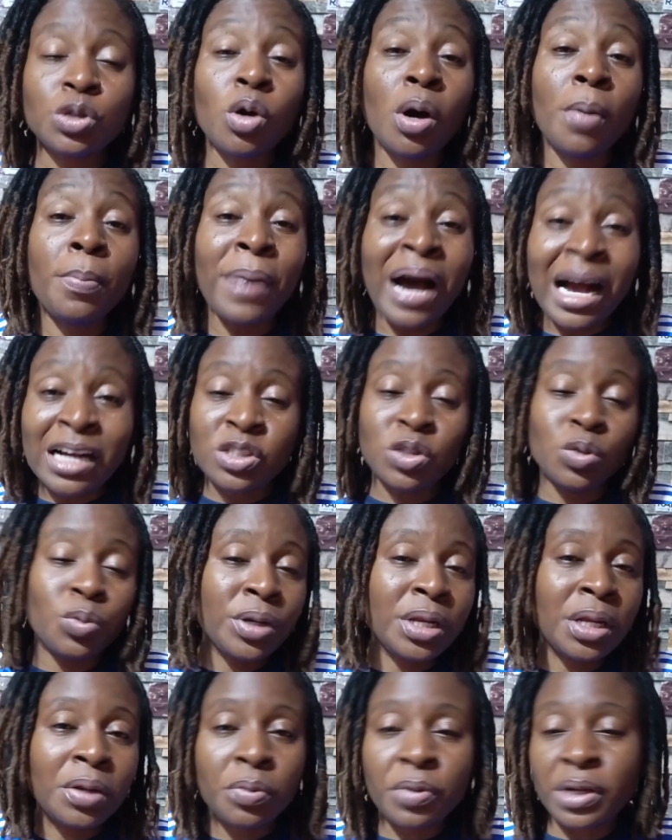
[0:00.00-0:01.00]
You are back to
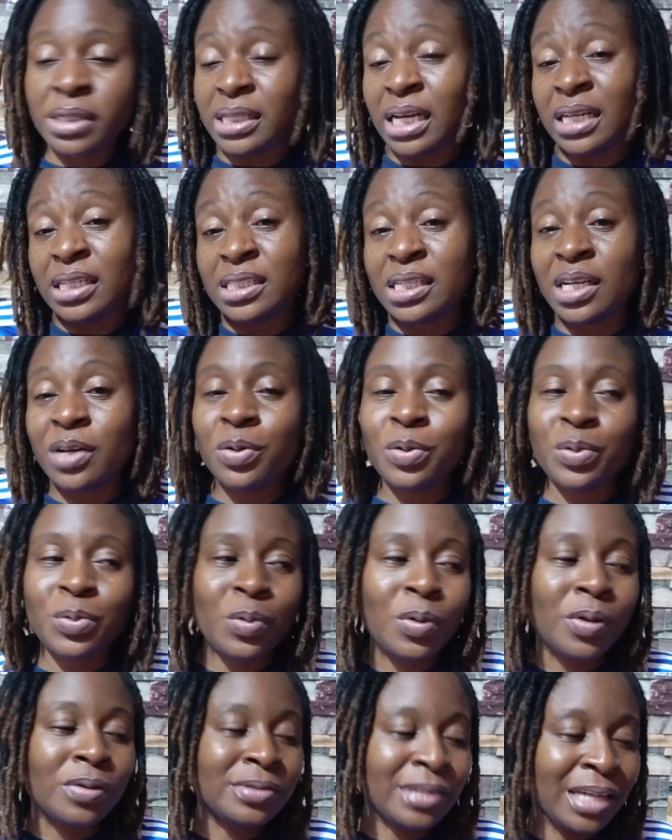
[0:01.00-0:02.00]
winning ways, and it's a good
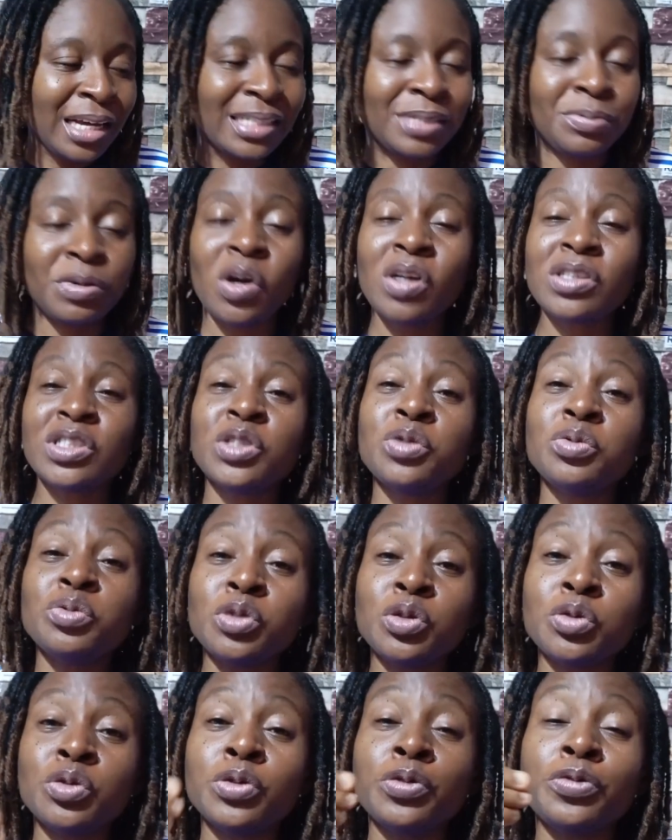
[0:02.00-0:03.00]
one. Yes, because you
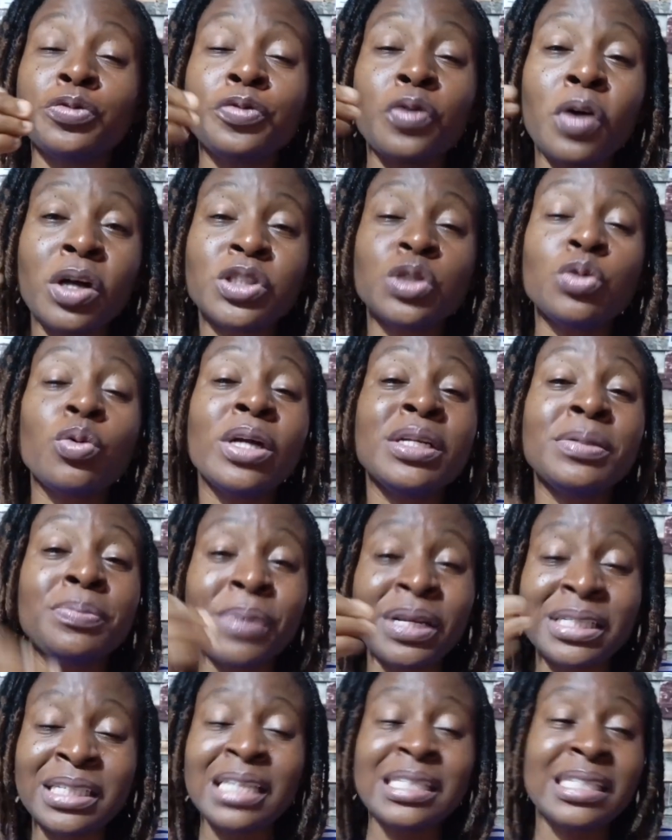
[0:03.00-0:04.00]
fought. You were the
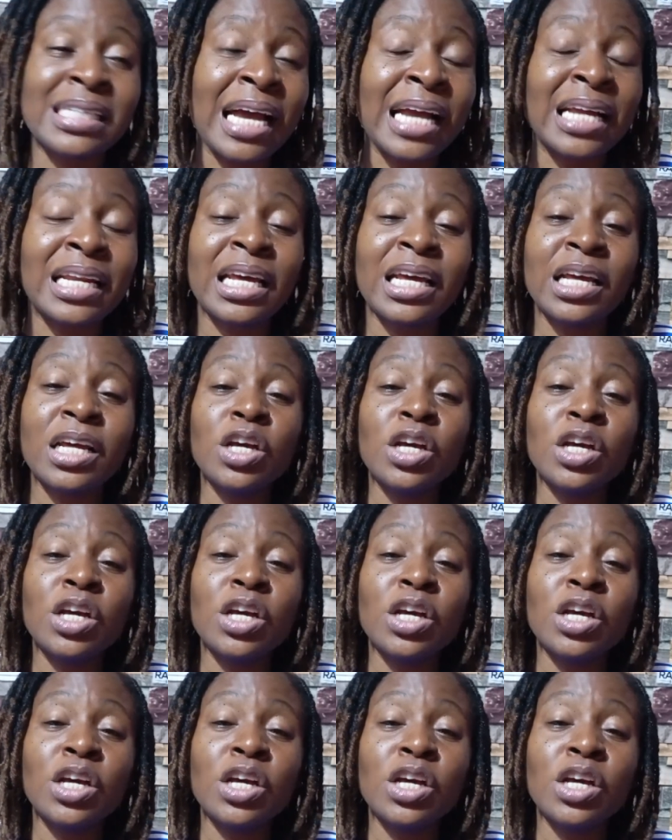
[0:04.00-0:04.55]
better side.